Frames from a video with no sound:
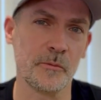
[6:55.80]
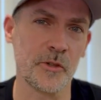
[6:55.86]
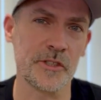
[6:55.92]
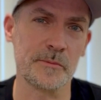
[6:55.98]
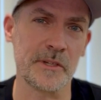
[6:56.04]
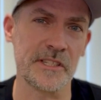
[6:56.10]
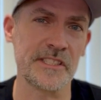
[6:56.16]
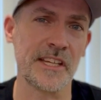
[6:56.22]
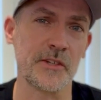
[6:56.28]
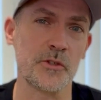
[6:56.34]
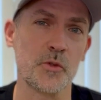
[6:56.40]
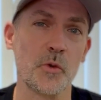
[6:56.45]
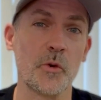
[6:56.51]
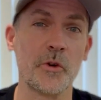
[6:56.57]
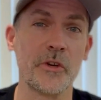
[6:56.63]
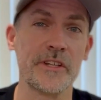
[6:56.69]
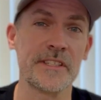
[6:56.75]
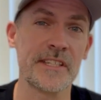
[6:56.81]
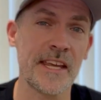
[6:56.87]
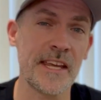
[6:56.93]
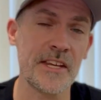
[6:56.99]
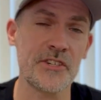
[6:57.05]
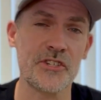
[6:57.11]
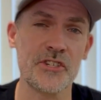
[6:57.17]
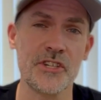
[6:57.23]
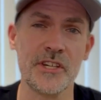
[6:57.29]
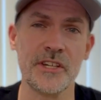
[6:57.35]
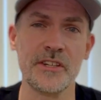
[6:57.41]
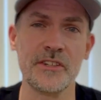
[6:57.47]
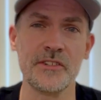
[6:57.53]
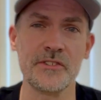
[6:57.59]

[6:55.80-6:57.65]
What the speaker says: my sexual orientation?